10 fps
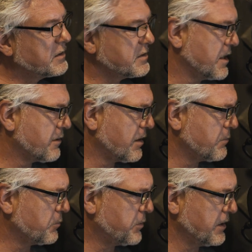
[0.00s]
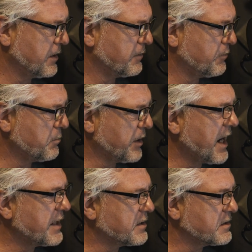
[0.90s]
Zagreb appeared from
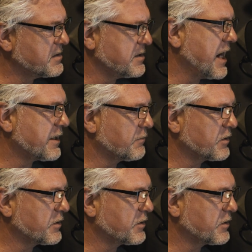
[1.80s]
behind a stack